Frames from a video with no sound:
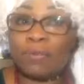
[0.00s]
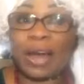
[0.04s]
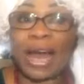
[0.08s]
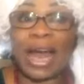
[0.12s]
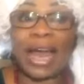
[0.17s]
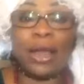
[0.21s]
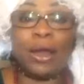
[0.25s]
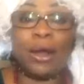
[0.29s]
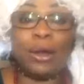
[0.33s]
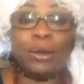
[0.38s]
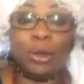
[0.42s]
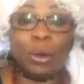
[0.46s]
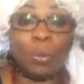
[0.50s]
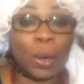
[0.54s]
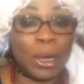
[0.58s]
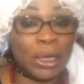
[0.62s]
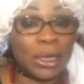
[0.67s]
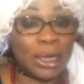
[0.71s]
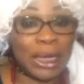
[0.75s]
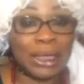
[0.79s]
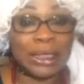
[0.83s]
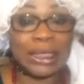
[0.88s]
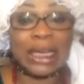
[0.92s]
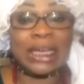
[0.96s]
of iron,
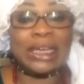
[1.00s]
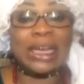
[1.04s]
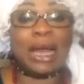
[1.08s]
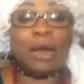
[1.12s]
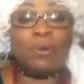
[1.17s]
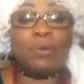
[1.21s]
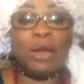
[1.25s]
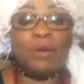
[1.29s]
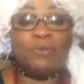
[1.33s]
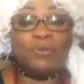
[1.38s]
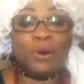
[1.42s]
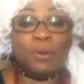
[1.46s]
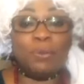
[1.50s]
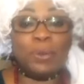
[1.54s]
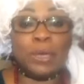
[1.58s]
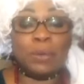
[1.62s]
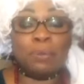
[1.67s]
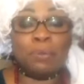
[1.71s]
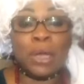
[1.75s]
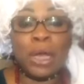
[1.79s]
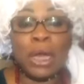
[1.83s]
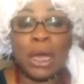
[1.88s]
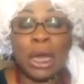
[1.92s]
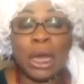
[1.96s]
nobody can take that away from
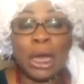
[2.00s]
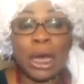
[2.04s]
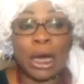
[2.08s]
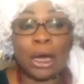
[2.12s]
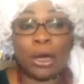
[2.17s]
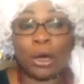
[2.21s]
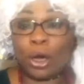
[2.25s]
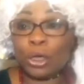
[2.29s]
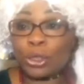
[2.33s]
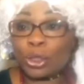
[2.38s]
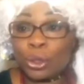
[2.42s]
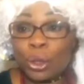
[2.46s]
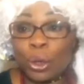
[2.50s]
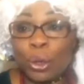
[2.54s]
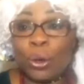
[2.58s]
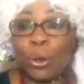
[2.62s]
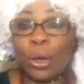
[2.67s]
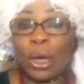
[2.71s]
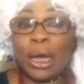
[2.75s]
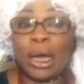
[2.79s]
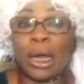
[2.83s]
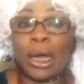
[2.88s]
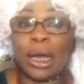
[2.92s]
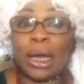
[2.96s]
him.
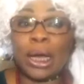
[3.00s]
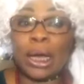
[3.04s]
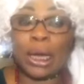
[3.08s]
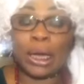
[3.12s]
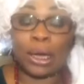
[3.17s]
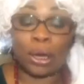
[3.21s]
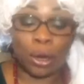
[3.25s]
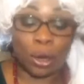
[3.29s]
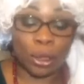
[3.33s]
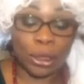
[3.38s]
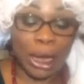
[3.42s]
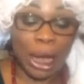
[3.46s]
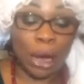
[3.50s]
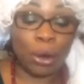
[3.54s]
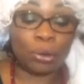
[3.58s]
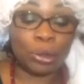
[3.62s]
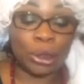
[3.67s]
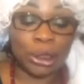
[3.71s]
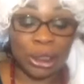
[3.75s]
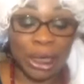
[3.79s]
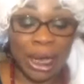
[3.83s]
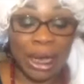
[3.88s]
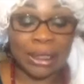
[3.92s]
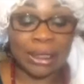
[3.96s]
Also, other
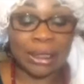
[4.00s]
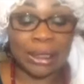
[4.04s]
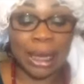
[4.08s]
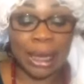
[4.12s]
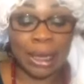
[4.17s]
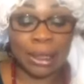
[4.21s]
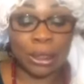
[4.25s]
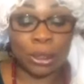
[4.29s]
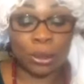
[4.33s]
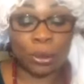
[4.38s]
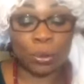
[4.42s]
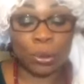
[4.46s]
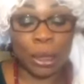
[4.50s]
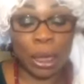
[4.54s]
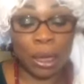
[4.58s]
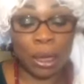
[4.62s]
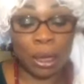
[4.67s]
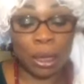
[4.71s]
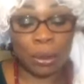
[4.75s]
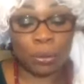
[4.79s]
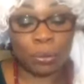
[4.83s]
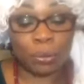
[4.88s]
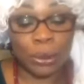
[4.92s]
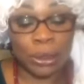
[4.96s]
Orishas that, you
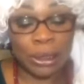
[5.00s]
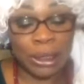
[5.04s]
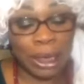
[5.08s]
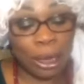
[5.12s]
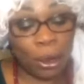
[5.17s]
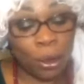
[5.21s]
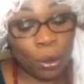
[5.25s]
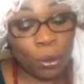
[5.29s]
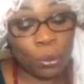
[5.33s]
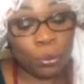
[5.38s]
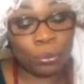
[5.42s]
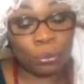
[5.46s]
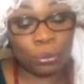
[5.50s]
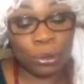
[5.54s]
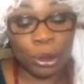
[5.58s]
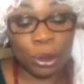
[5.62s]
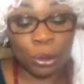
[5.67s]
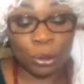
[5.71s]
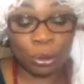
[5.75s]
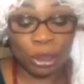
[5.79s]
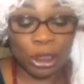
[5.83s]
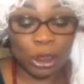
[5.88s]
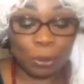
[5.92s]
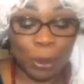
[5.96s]
know, with their own,
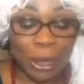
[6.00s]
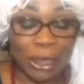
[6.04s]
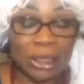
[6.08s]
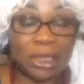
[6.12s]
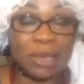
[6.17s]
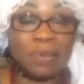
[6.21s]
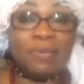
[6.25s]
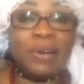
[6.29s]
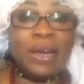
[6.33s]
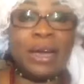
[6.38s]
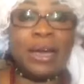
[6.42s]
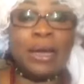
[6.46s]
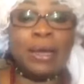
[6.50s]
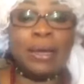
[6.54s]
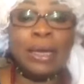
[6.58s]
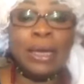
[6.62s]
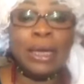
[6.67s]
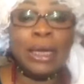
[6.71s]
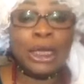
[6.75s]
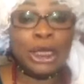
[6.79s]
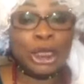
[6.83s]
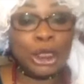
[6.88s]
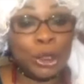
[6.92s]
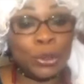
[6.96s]
you know, respective
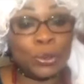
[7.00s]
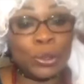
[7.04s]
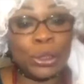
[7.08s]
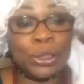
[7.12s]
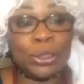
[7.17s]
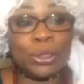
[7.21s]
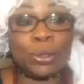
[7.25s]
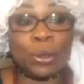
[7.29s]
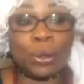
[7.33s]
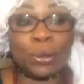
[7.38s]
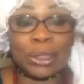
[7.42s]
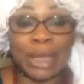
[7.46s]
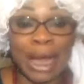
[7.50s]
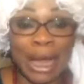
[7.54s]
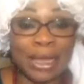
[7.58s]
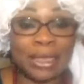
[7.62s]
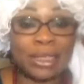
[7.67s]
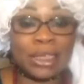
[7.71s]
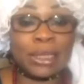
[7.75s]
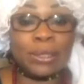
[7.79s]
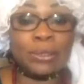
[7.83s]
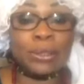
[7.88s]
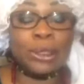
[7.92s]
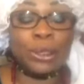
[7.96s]
duties or
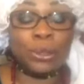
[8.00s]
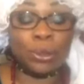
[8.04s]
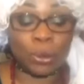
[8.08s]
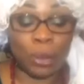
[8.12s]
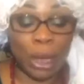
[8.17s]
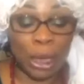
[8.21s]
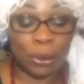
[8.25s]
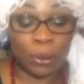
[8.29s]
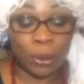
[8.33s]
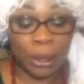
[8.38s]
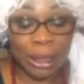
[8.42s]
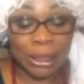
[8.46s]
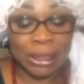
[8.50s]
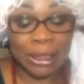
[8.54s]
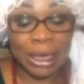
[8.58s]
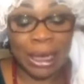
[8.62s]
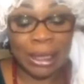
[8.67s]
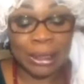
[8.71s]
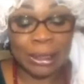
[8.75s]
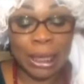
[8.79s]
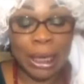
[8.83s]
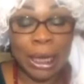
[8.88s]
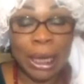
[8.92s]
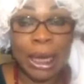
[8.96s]
tasks, you know,
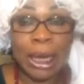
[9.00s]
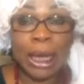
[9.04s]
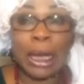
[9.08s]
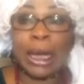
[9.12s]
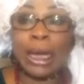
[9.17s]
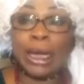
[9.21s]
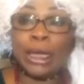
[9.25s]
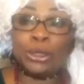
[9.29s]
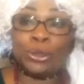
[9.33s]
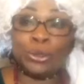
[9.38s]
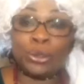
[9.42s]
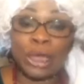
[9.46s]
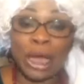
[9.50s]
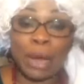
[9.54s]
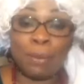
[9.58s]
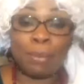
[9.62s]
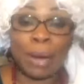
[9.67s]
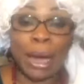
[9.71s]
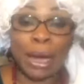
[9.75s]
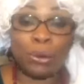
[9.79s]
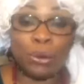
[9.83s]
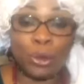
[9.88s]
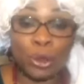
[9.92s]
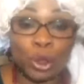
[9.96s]
allocated to them
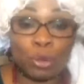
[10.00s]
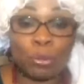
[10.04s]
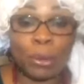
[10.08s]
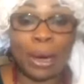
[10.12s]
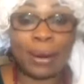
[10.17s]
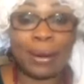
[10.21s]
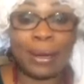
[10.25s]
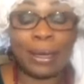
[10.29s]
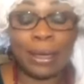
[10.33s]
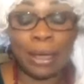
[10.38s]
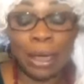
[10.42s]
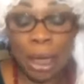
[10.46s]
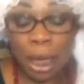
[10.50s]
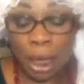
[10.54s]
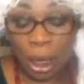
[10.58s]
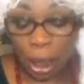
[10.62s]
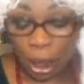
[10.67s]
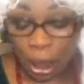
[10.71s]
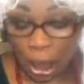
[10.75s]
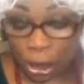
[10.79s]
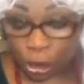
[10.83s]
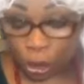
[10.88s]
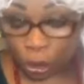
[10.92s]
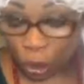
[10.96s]
by Olodumare.
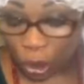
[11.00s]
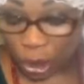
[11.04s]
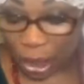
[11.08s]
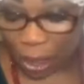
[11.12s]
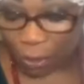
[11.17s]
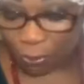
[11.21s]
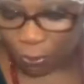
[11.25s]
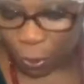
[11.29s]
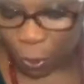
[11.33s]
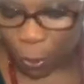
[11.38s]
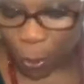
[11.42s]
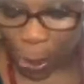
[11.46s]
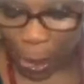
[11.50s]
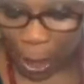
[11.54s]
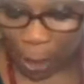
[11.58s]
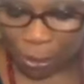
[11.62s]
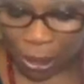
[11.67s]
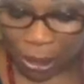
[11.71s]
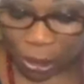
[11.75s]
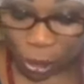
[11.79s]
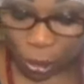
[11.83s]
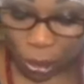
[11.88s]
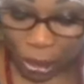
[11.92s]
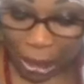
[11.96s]
And so therefore, I
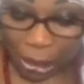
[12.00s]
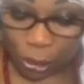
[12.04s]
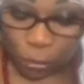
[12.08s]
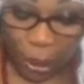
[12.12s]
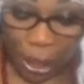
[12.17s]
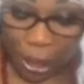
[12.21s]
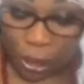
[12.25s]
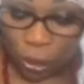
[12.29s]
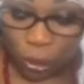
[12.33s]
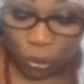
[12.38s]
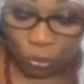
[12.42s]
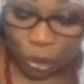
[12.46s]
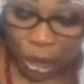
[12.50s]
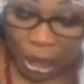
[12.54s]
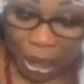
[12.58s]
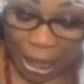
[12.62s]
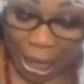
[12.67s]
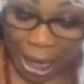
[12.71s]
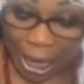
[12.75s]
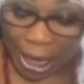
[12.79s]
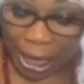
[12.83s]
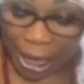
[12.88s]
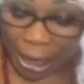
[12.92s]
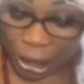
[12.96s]
mean, so that's why I don't really
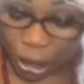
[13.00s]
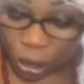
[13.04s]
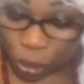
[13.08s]
get